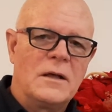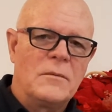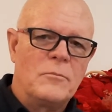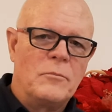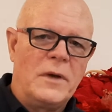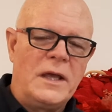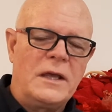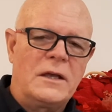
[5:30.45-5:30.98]

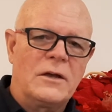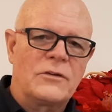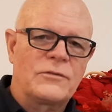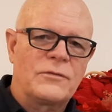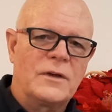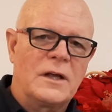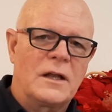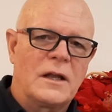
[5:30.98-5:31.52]
make us
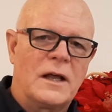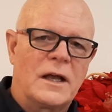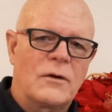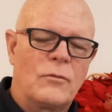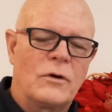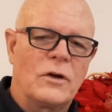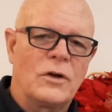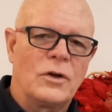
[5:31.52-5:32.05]
feel like
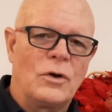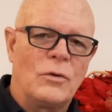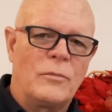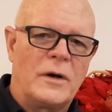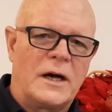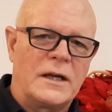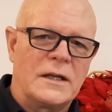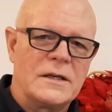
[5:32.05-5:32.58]
we're
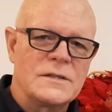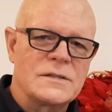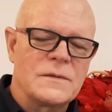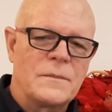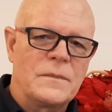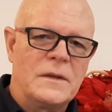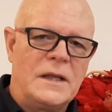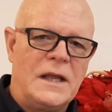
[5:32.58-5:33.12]
nobodies,
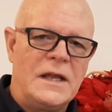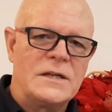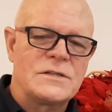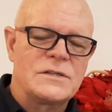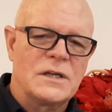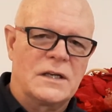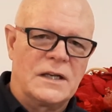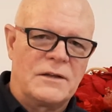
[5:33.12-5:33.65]

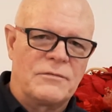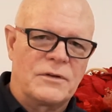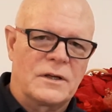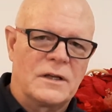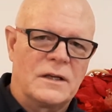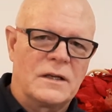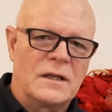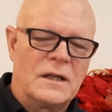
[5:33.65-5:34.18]

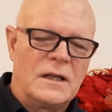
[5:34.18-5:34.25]
insignificant,